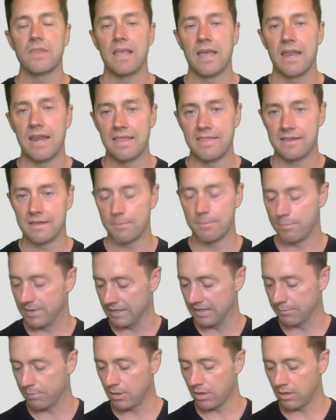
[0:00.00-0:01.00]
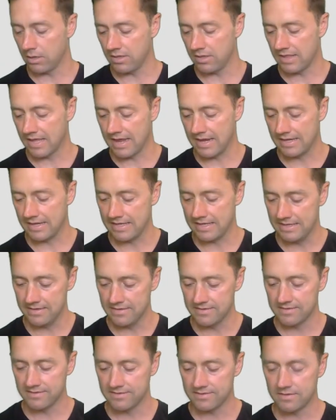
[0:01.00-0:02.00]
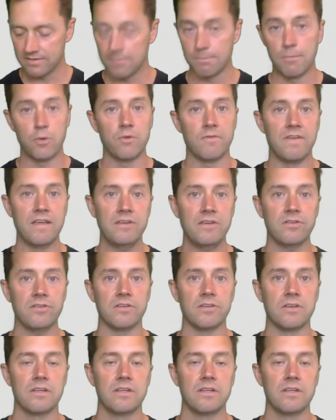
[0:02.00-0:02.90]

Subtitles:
And I think a big part of that is motivation.